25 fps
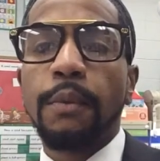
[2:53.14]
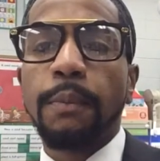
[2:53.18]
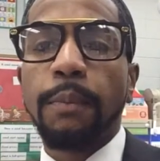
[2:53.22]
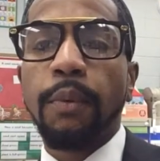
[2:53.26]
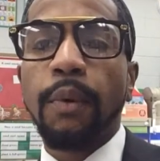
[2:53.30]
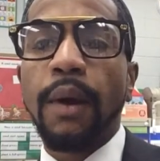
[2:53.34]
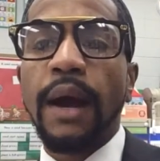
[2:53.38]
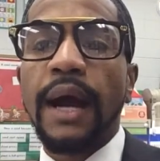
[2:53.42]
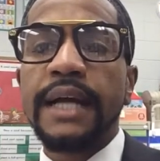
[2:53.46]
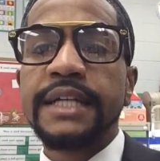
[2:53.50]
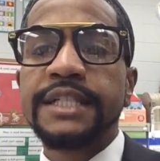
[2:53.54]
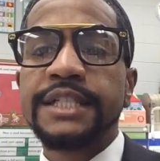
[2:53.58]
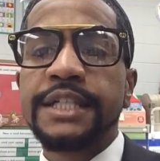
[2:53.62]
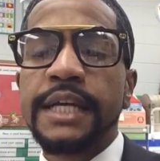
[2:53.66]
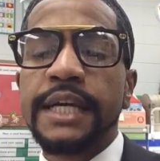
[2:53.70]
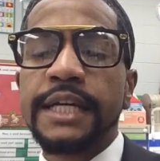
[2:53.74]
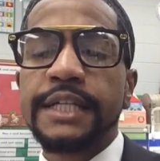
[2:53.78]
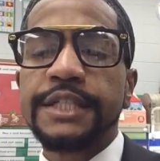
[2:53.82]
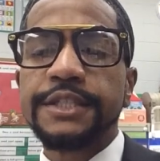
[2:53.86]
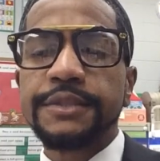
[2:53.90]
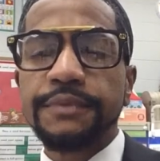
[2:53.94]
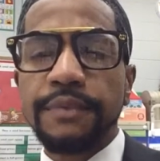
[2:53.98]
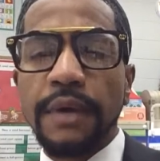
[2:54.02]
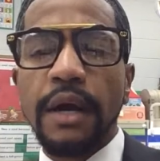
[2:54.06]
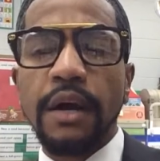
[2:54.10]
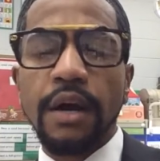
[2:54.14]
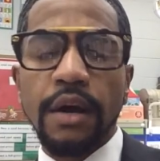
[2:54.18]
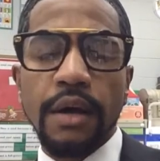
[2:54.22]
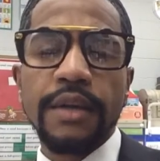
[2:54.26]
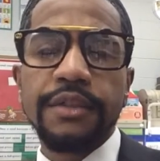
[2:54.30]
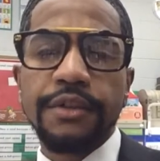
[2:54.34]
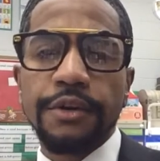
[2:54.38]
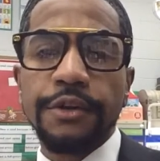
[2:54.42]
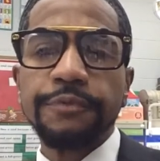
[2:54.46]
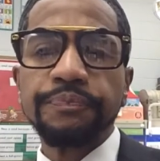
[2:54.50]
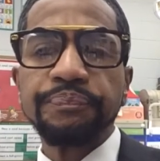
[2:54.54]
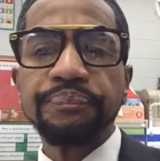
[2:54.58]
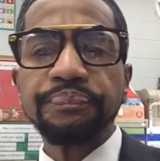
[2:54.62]
projects or
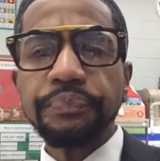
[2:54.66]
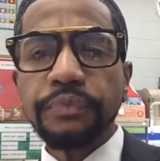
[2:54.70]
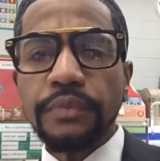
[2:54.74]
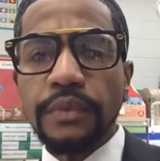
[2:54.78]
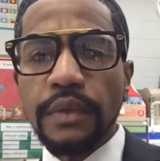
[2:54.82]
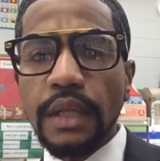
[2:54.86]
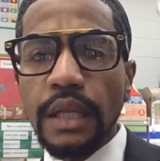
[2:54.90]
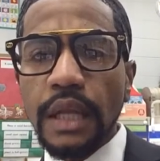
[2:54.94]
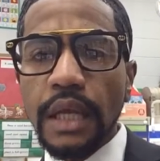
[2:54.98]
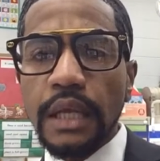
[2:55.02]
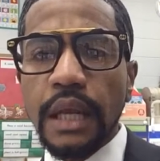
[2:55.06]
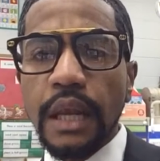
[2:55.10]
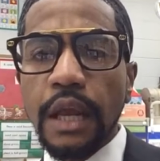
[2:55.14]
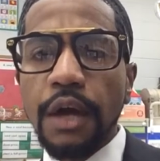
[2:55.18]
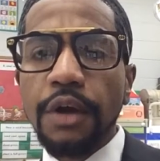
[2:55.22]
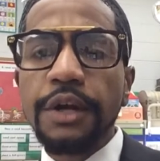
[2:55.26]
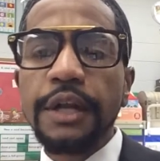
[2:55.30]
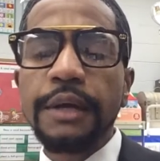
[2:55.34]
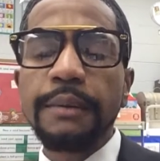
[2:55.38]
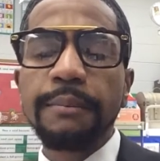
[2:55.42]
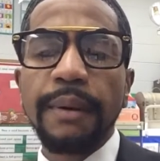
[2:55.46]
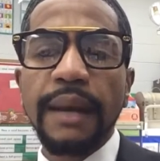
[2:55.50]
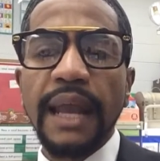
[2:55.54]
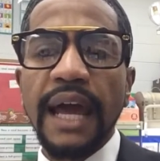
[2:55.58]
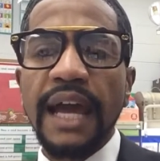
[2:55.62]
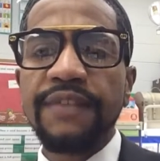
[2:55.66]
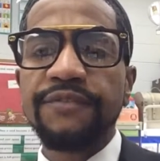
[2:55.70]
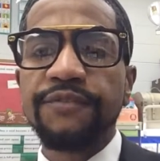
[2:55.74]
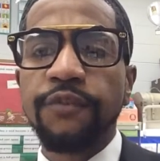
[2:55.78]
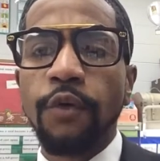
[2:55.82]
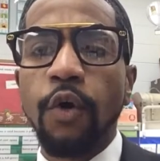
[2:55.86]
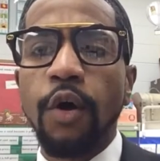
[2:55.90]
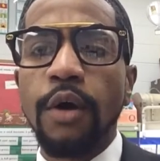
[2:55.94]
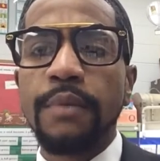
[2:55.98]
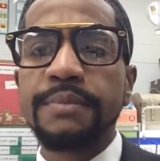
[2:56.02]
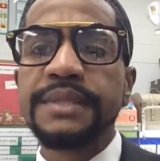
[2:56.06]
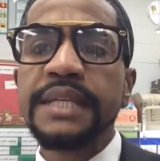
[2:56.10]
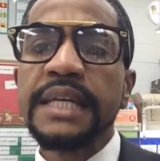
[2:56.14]
other learning
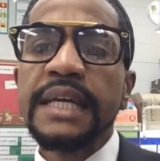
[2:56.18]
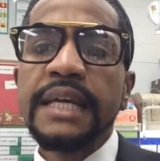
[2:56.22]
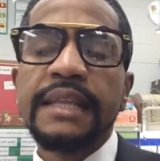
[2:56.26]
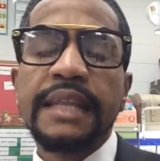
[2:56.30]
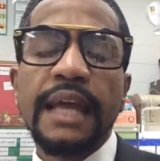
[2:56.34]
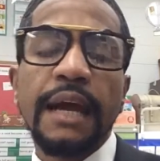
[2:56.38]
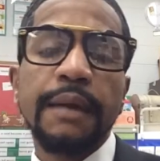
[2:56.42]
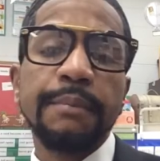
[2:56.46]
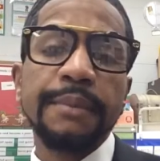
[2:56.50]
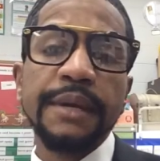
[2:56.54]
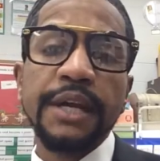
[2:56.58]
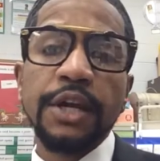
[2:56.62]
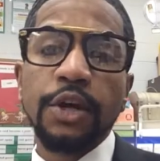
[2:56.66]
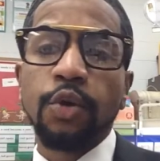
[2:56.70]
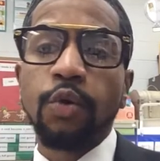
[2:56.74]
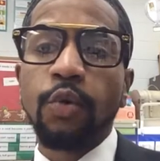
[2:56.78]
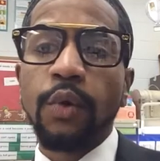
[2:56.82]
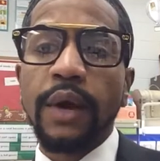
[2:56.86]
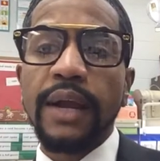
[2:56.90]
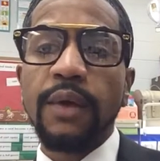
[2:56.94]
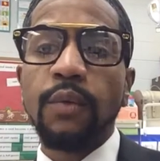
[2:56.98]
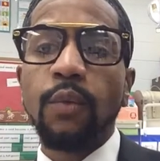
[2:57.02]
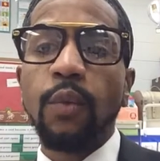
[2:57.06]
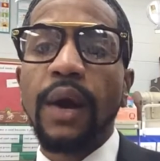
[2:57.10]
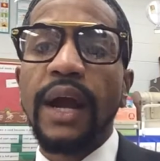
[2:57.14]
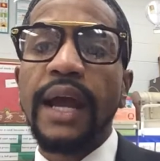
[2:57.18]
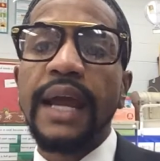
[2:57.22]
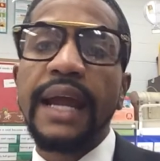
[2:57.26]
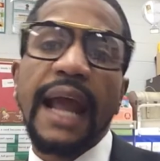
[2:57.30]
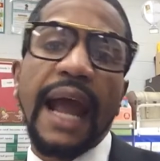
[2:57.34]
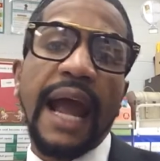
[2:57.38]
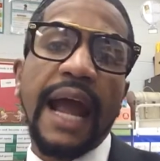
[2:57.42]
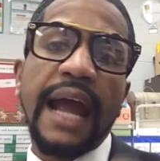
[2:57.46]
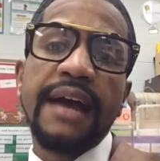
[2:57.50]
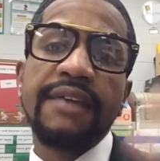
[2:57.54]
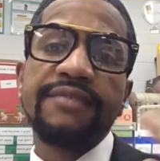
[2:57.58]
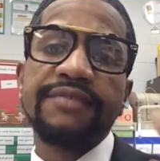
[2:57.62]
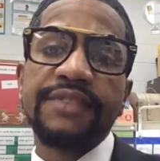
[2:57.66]
platforms. That'd be a great way.
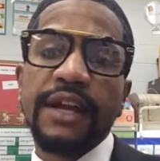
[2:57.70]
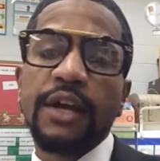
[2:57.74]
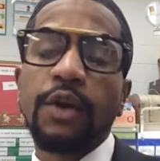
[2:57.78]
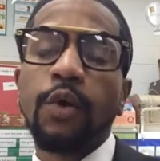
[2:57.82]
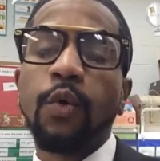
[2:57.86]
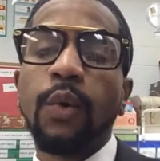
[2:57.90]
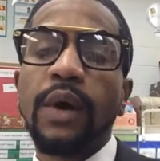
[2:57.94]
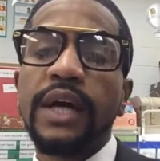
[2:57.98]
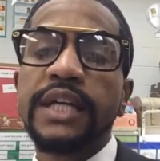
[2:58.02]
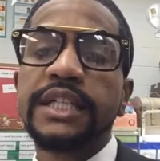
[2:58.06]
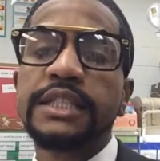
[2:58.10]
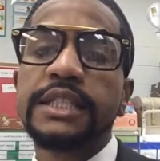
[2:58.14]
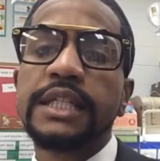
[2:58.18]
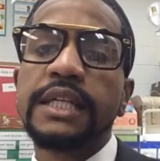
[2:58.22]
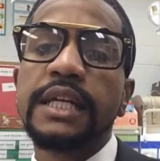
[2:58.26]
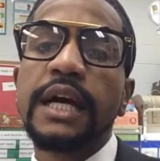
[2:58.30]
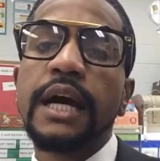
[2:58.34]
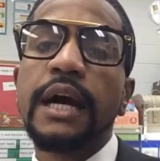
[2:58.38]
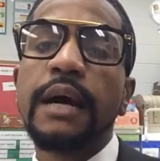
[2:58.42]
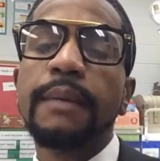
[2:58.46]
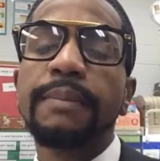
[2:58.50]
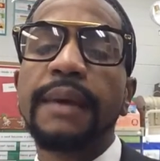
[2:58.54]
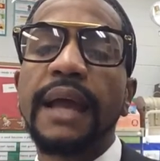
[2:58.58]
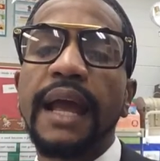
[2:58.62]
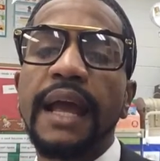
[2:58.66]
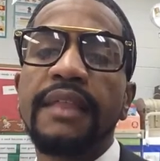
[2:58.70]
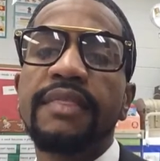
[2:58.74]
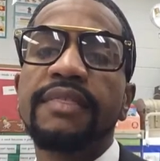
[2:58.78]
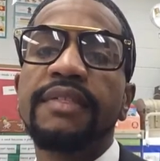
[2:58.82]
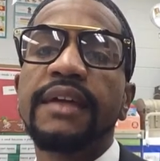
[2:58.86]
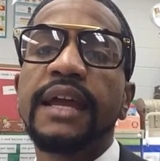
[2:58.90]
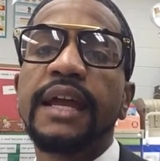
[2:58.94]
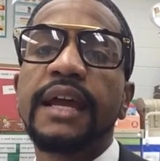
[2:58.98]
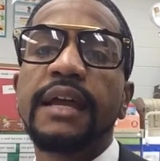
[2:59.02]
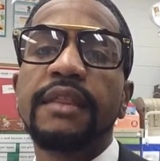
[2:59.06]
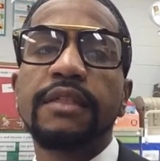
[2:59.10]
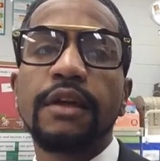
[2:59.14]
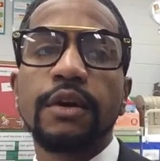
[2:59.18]
Have that question up and
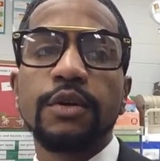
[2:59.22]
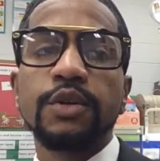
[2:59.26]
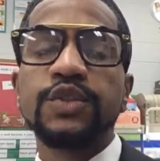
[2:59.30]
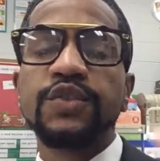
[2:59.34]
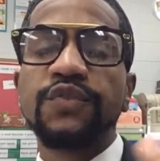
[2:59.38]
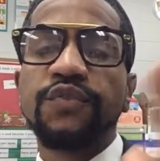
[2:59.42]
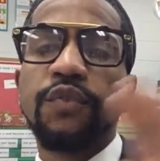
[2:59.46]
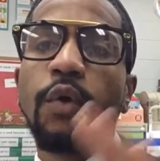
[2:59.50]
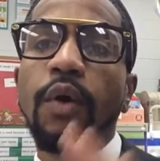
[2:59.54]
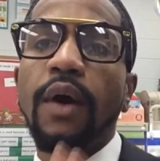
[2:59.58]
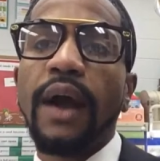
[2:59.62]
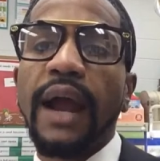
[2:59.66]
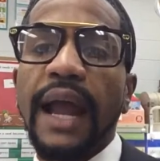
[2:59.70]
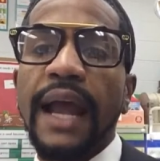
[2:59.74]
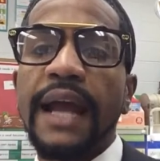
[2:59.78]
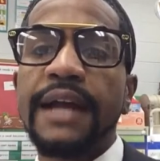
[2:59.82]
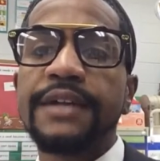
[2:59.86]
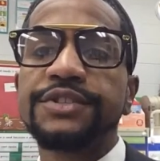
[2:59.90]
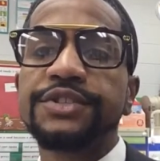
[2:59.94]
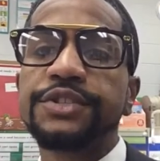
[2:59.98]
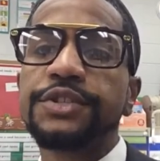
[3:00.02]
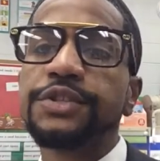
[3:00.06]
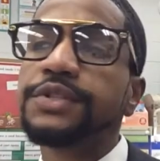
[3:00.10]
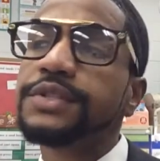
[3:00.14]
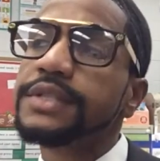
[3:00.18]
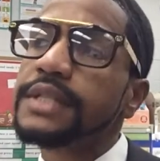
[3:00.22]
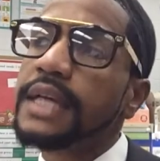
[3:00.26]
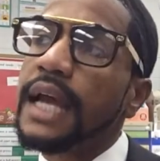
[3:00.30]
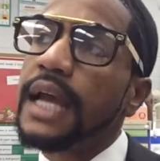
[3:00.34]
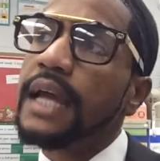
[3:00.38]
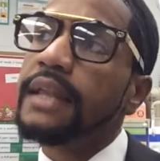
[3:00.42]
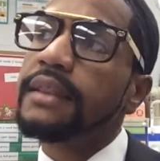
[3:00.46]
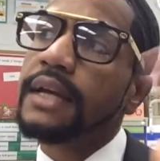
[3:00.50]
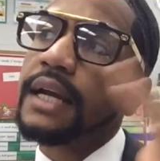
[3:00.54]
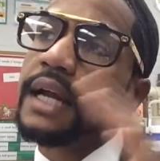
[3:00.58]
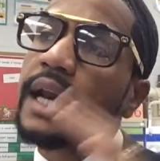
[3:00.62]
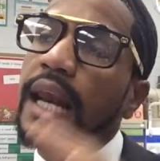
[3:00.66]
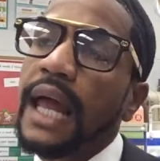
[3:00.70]
then those 4 answers
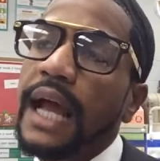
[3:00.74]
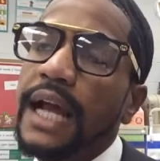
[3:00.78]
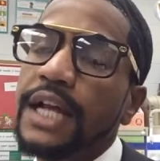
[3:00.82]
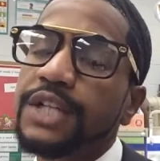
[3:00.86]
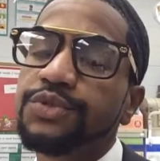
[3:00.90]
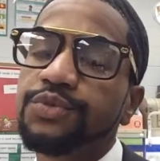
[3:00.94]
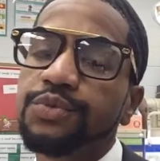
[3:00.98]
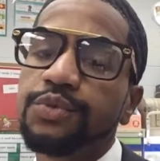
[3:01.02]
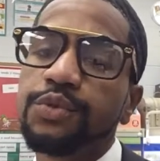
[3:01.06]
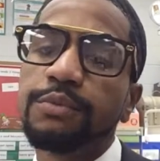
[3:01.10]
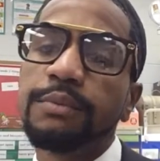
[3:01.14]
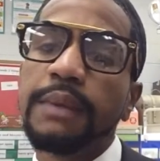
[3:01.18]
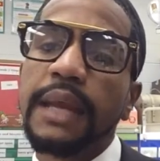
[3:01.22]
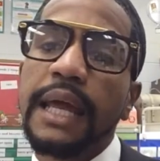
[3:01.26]
and the classroom